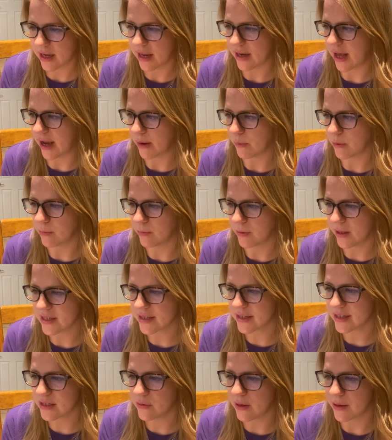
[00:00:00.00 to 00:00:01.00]
and I will
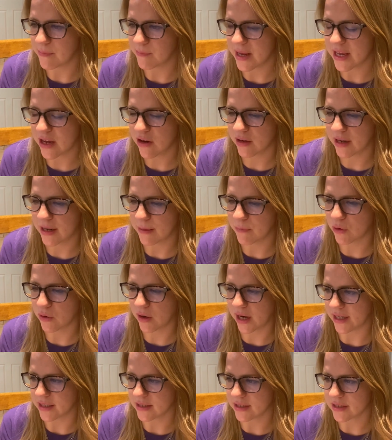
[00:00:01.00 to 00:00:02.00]
bless you and make your name
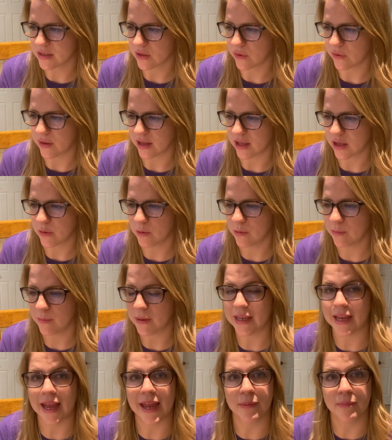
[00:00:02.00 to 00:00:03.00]
great so that you will
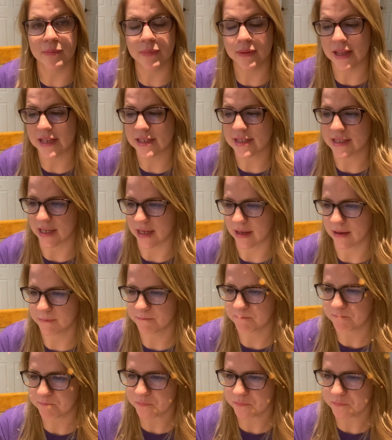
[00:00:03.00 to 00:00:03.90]
be a blessing.